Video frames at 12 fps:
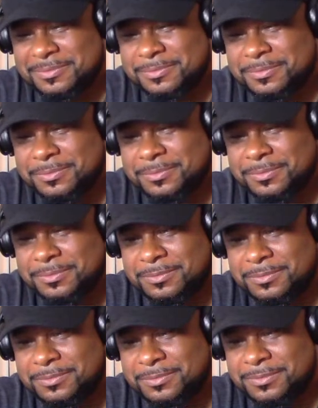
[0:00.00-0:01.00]
What is
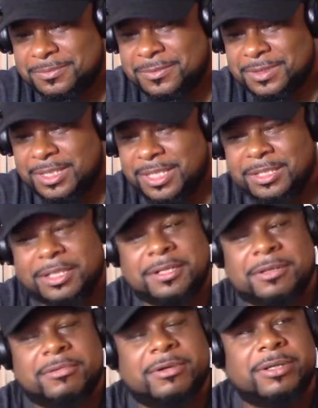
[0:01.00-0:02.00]
that? Like, I
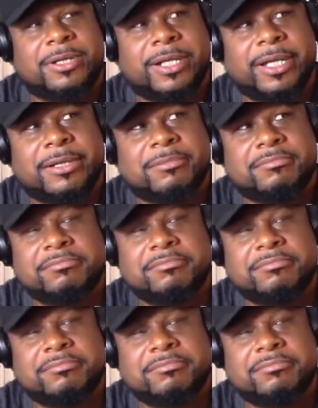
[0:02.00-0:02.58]
don't want to look at it.